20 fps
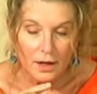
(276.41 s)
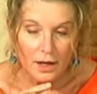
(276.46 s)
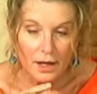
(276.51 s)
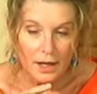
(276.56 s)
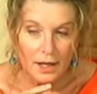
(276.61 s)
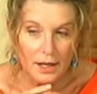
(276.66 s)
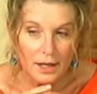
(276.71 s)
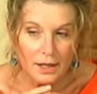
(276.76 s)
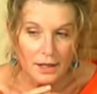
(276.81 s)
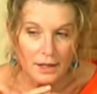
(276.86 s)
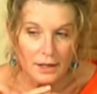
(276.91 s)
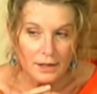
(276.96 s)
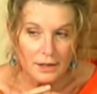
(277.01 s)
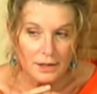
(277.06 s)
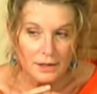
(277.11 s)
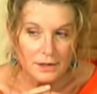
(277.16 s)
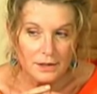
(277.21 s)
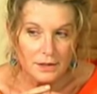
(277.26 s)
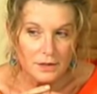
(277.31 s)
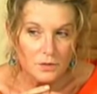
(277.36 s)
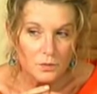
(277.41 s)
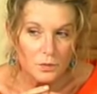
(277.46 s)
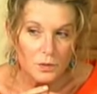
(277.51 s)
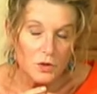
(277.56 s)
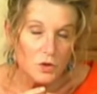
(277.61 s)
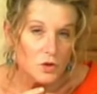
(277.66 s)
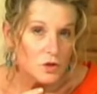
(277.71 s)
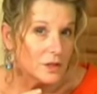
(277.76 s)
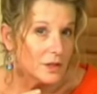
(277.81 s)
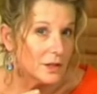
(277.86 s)
and we
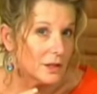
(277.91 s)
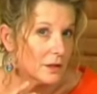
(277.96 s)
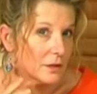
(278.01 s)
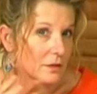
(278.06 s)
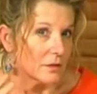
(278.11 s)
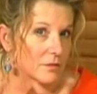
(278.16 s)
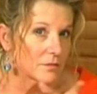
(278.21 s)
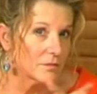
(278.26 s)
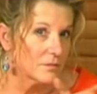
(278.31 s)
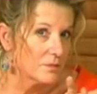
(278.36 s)
usually get